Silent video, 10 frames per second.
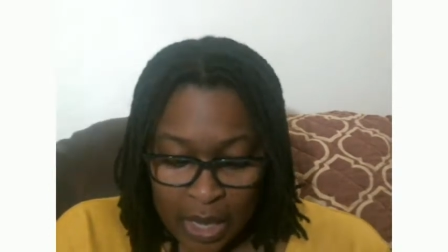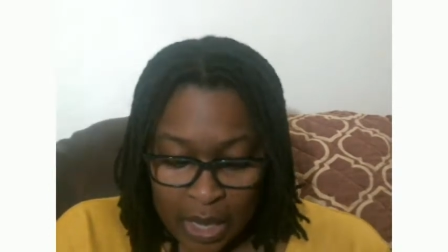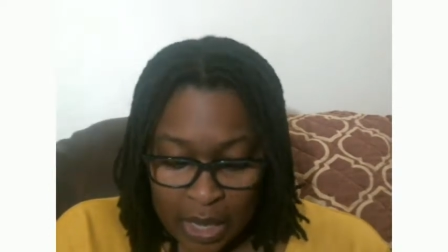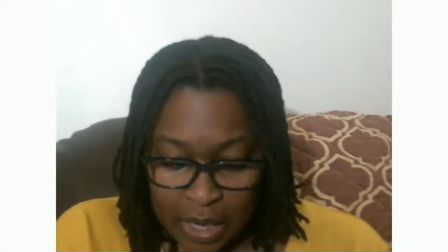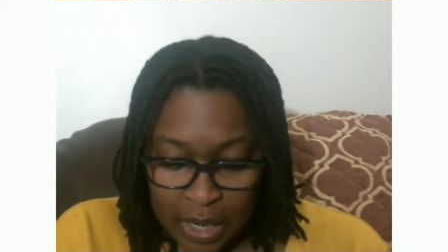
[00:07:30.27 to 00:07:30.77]

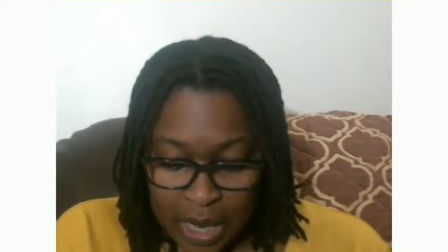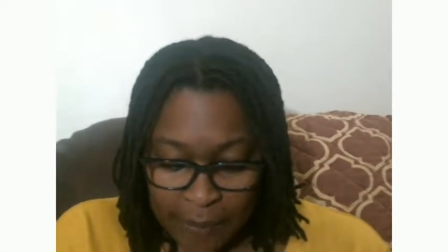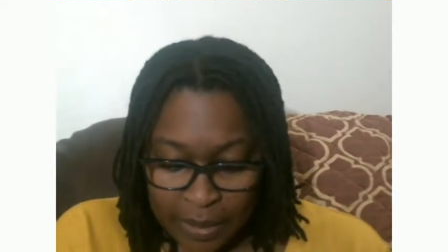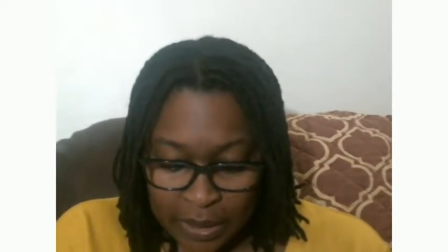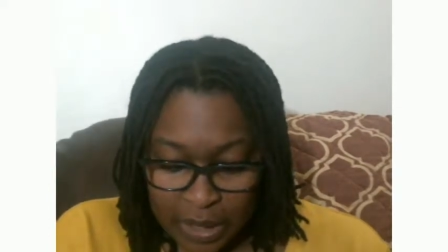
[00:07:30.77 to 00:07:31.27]
And I
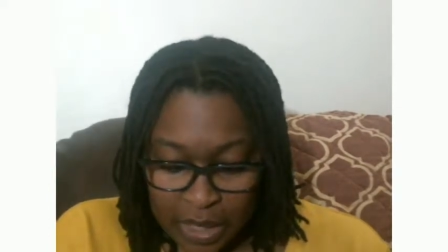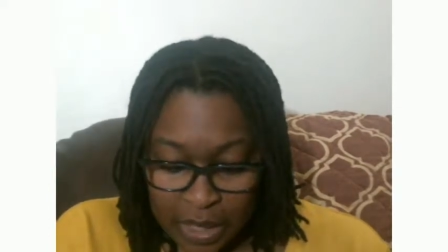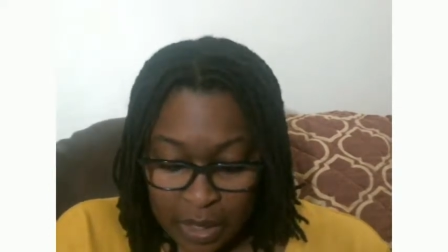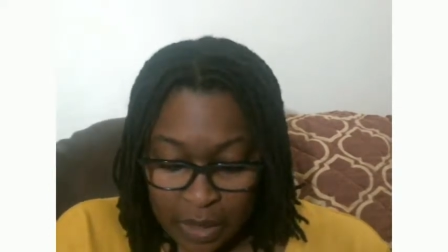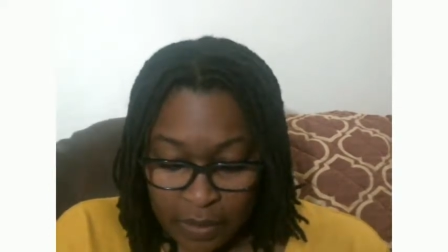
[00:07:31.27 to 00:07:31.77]

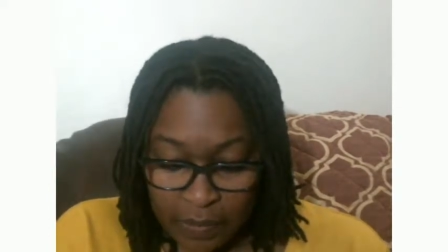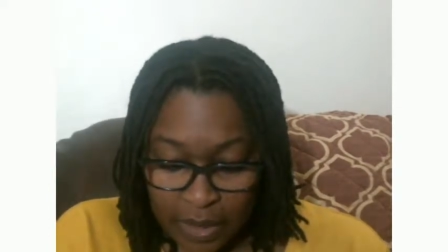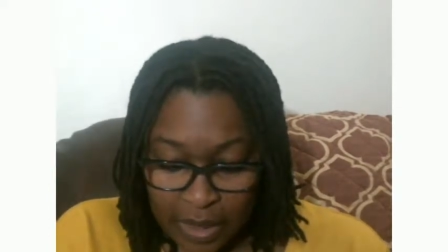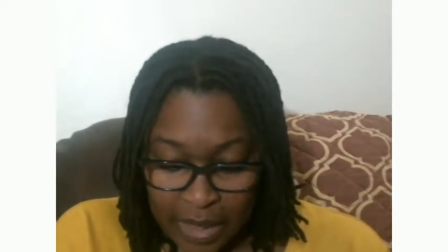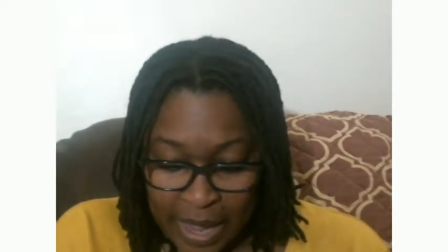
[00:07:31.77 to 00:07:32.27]
believe
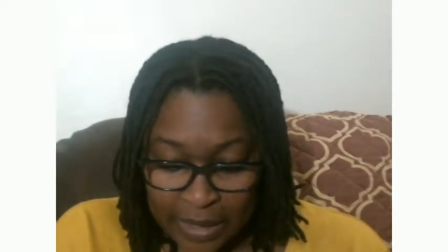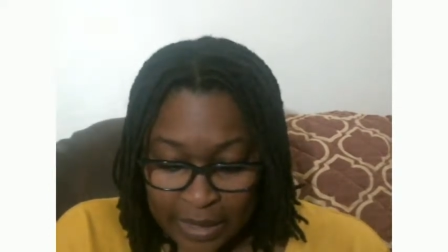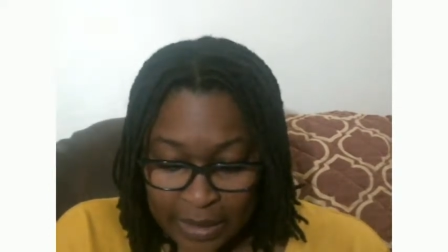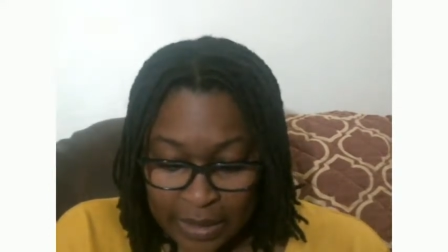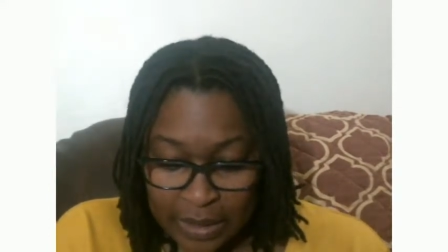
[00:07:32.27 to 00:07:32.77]
that
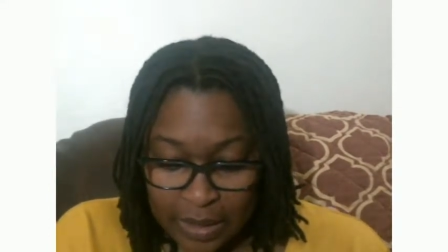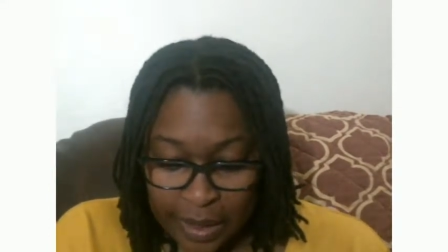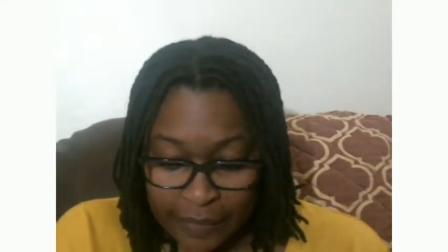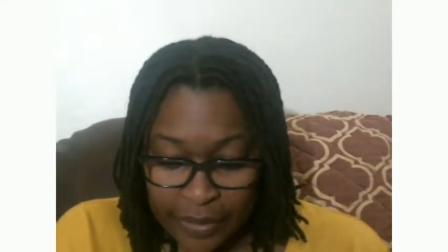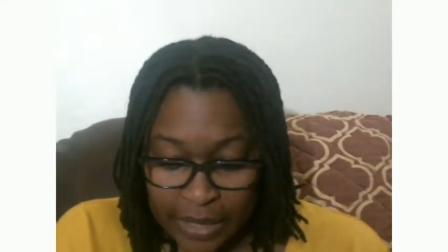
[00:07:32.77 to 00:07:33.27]
is
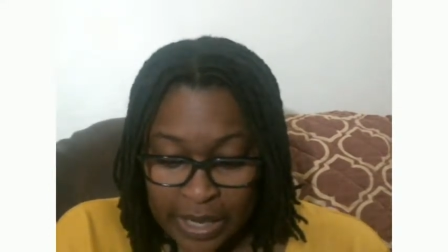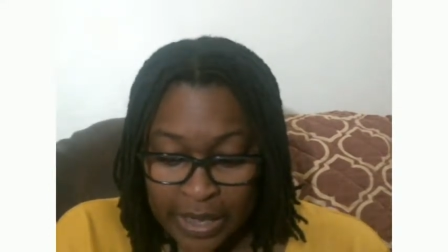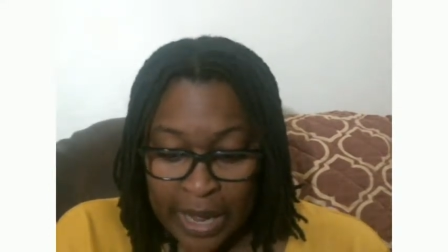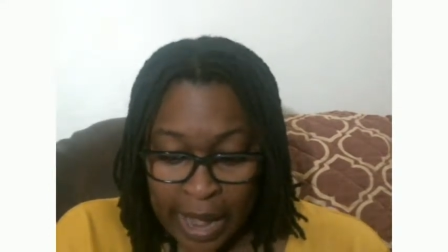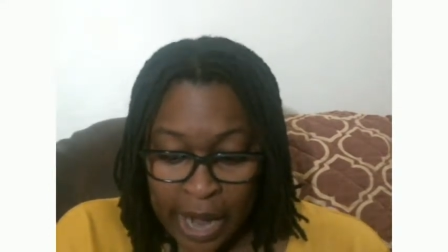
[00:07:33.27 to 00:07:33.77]
everything
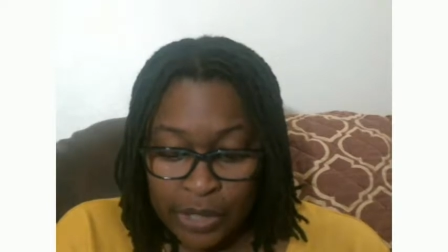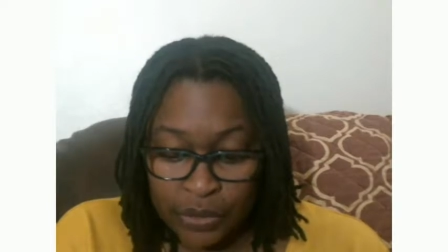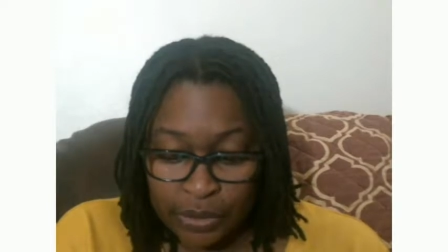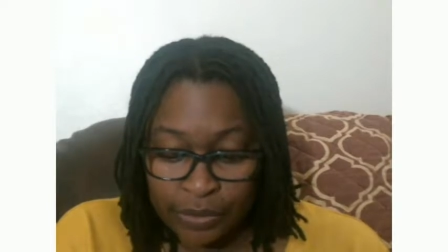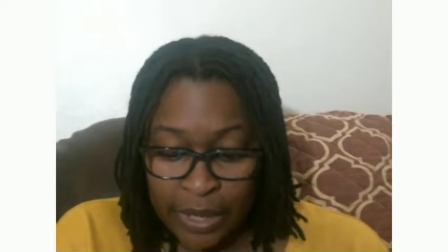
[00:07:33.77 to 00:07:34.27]
that I
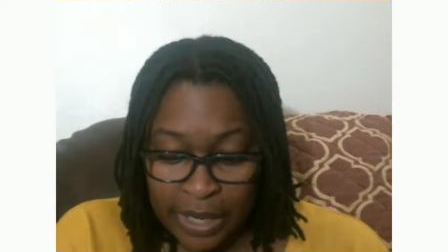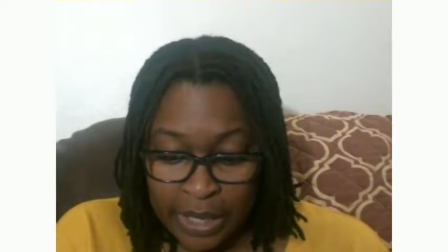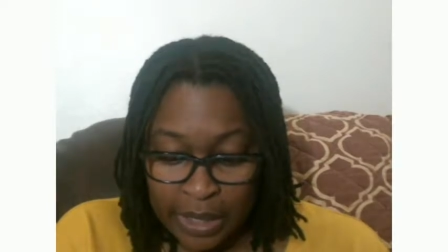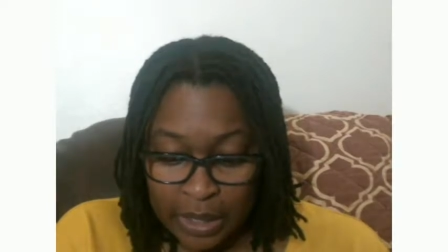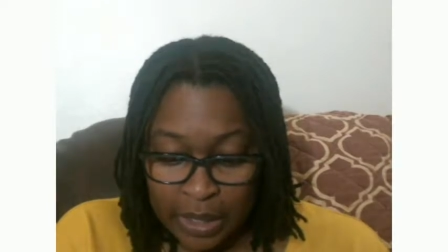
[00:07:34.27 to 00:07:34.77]
actually
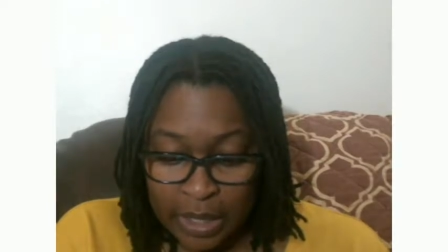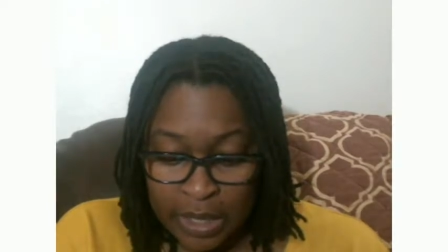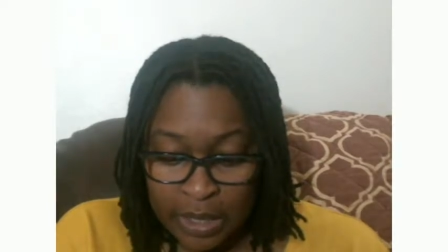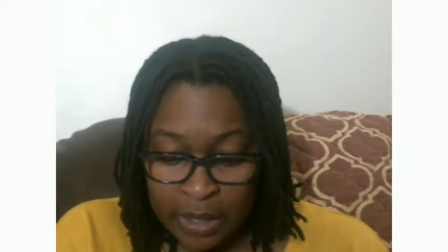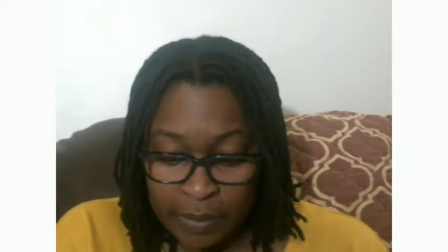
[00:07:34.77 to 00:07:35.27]
read
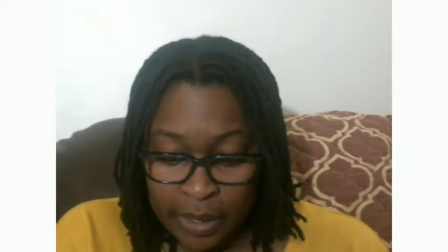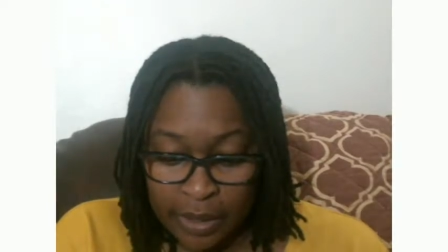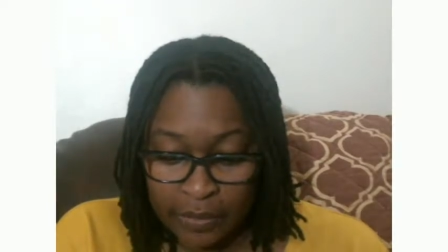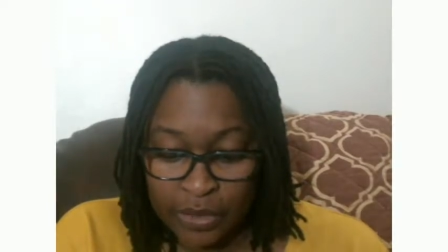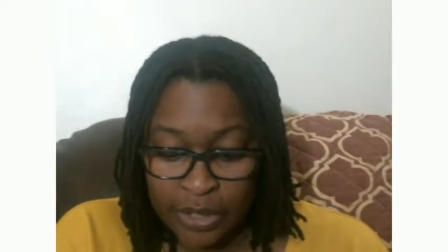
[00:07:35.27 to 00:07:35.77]
in the
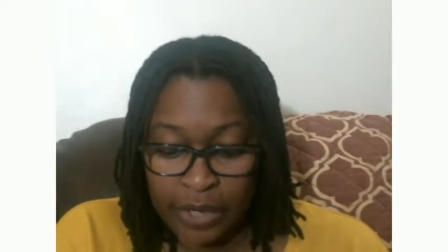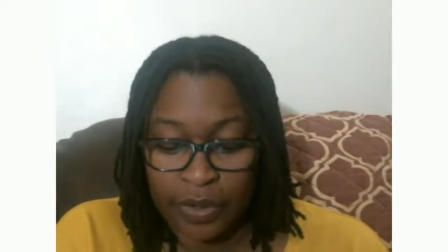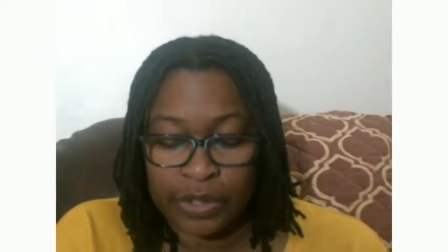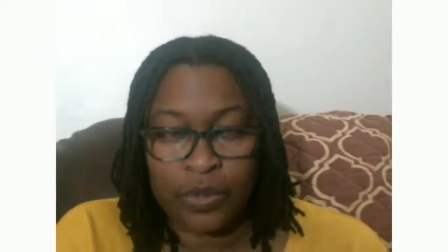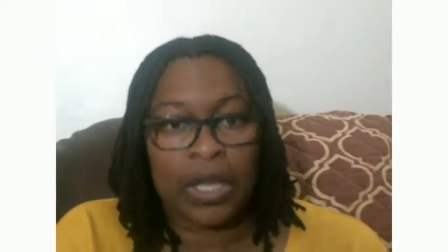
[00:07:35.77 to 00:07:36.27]
month of
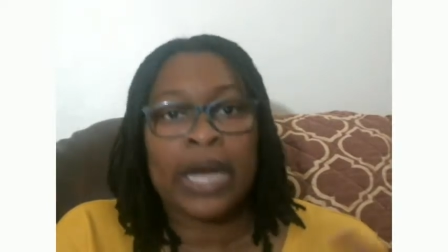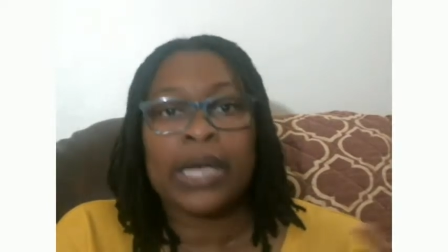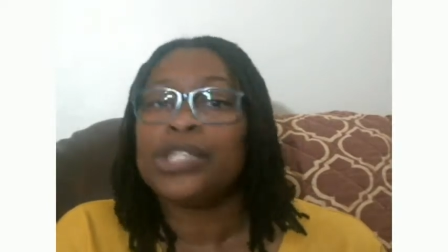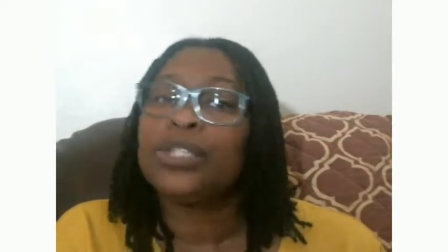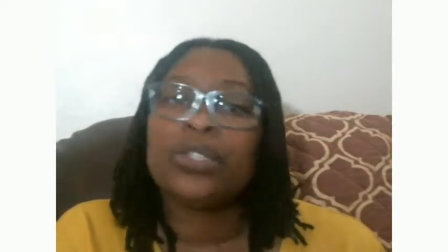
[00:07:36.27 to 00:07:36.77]
January. So a lot
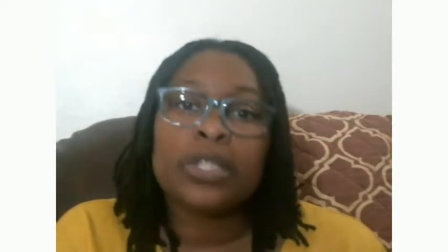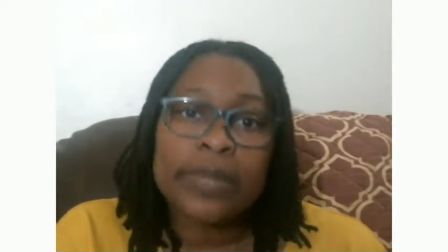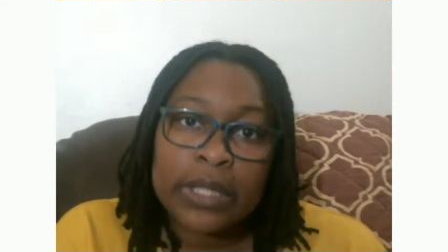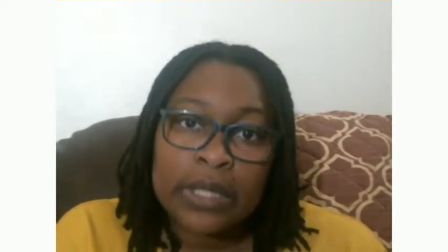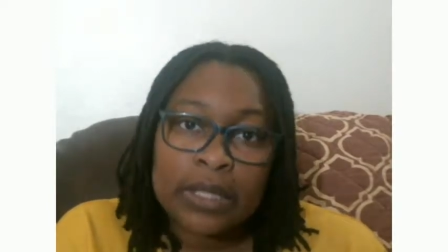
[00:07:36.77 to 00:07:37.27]
of children's
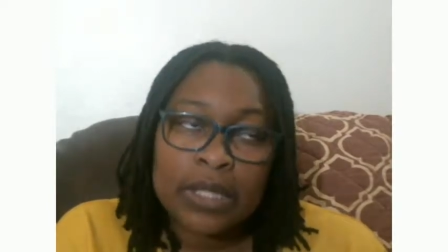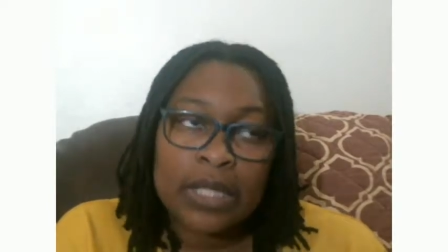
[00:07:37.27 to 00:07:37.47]
books.